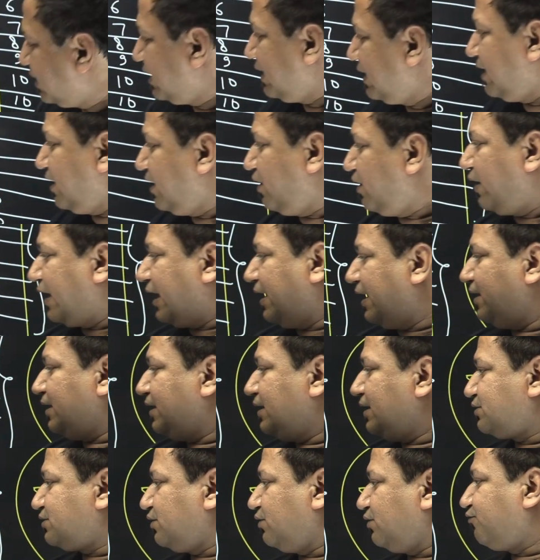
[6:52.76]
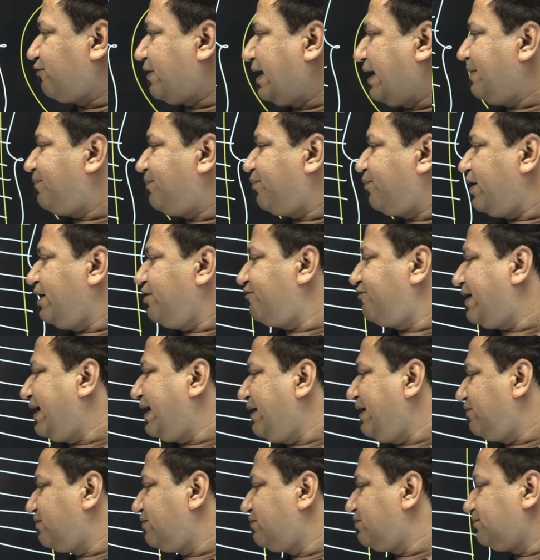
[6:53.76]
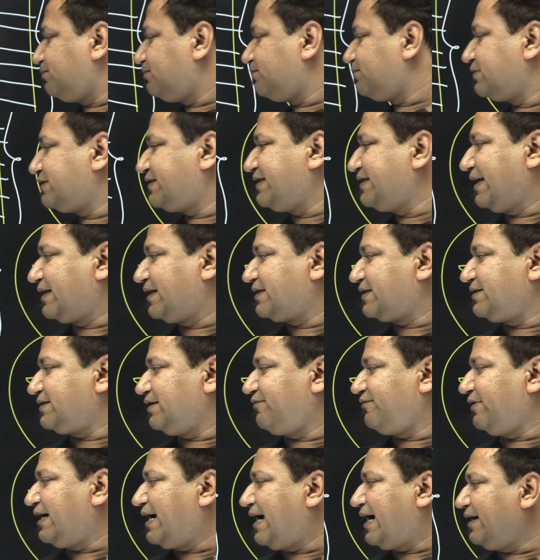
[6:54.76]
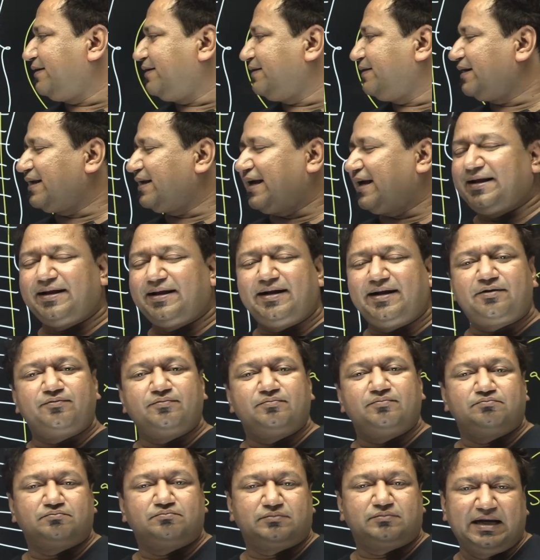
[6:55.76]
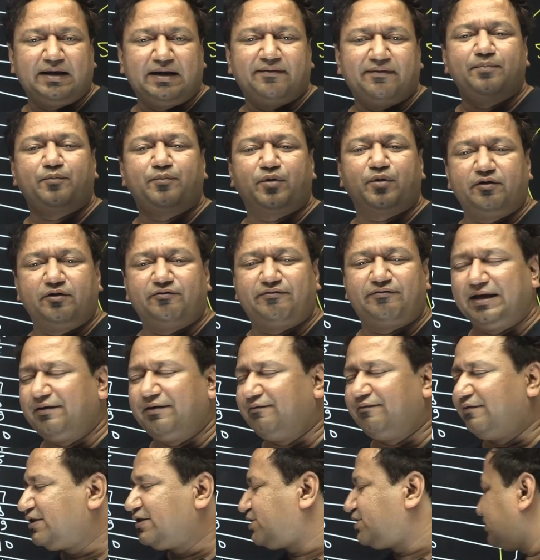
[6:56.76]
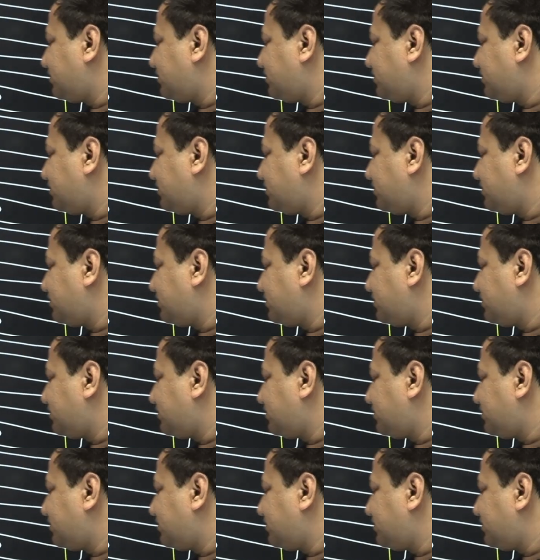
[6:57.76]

Okay, so 5.5, 6. If I add that, I'll get 11.5, which